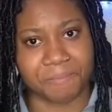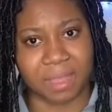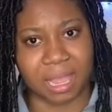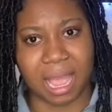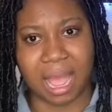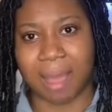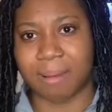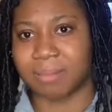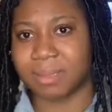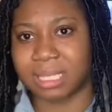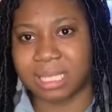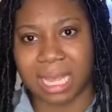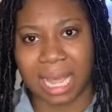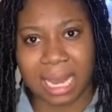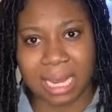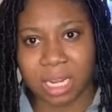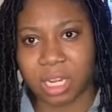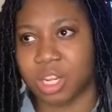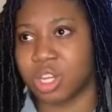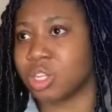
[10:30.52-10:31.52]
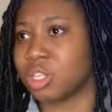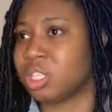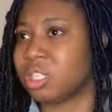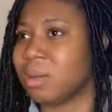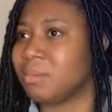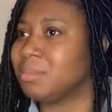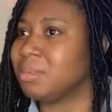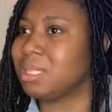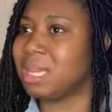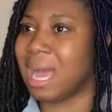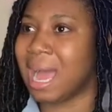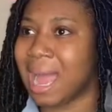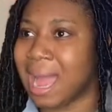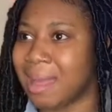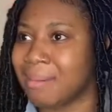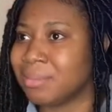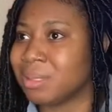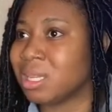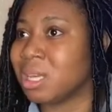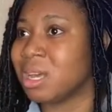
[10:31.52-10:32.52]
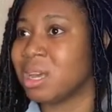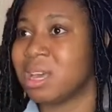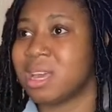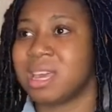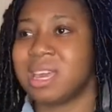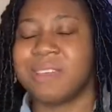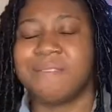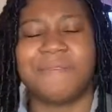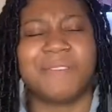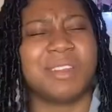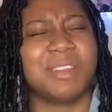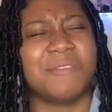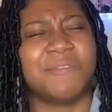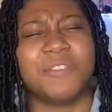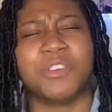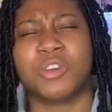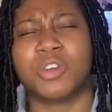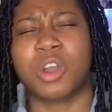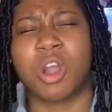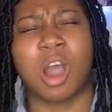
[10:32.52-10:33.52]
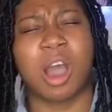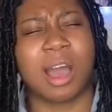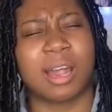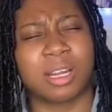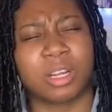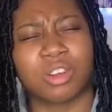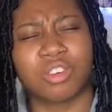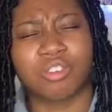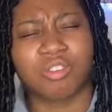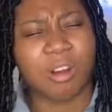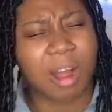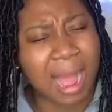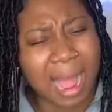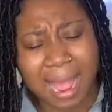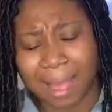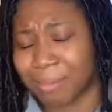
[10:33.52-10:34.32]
I'm telling you, sometimes even if you can't cry,